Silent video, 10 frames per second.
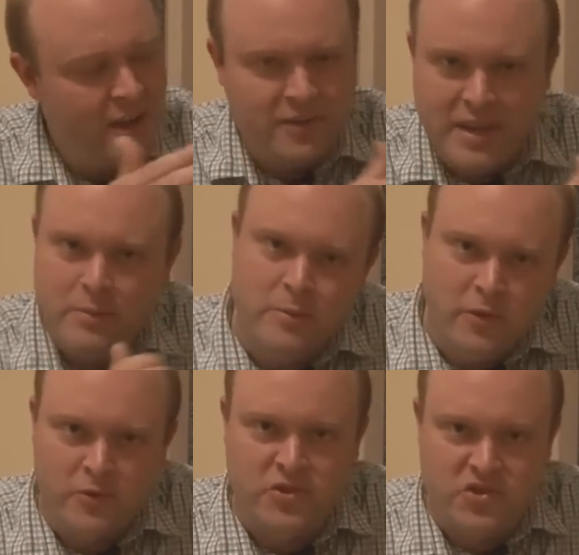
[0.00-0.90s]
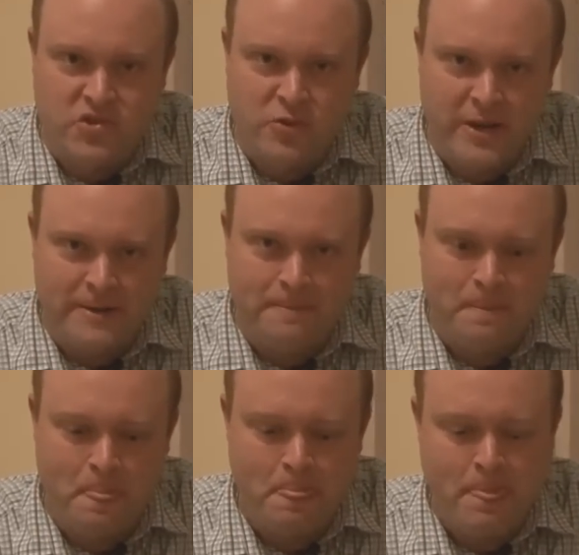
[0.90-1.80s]
Then we move on to the screen.
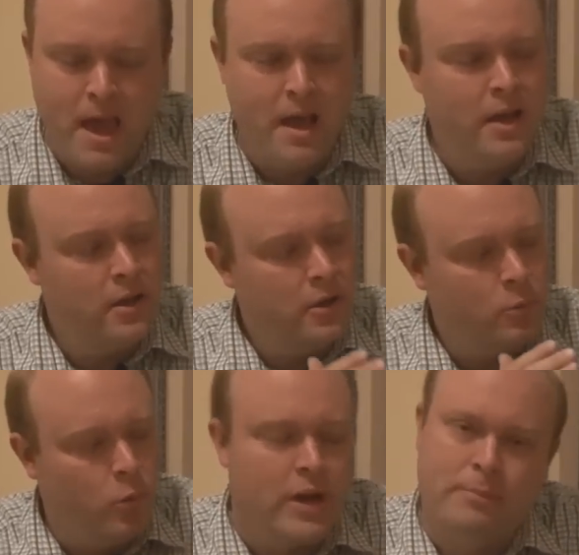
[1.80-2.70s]
What